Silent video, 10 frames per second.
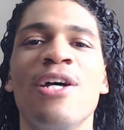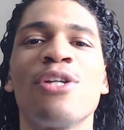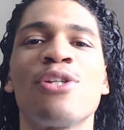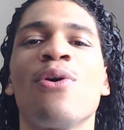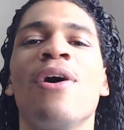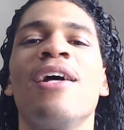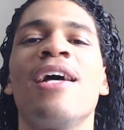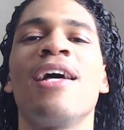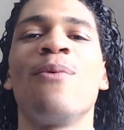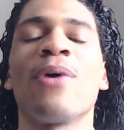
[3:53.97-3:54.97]
So
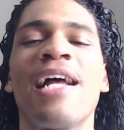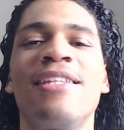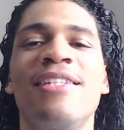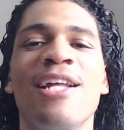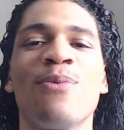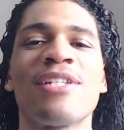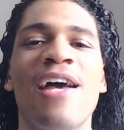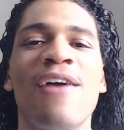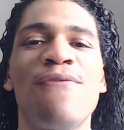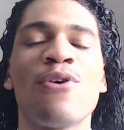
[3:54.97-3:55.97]
what I did was I
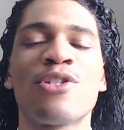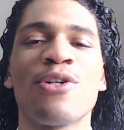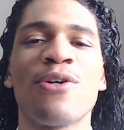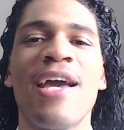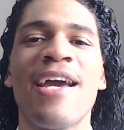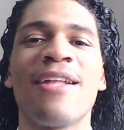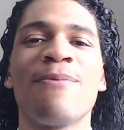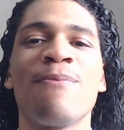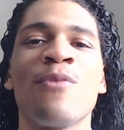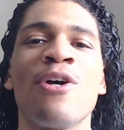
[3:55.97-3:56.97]
forced her hand
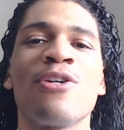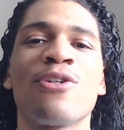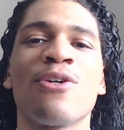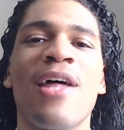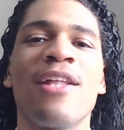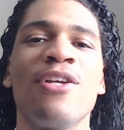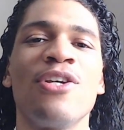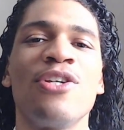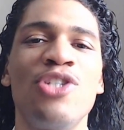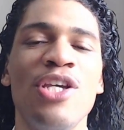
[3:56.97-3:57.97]
so that
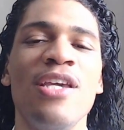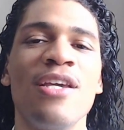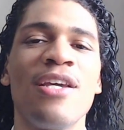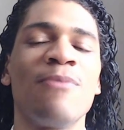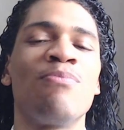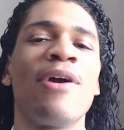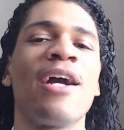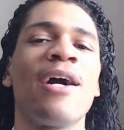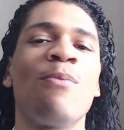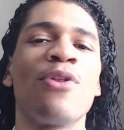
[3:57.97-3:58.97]
she could break
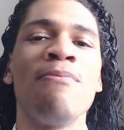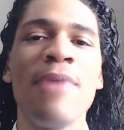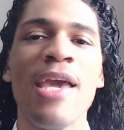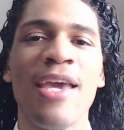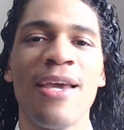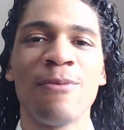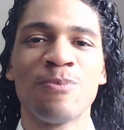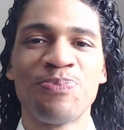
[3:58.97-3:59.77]
up with me,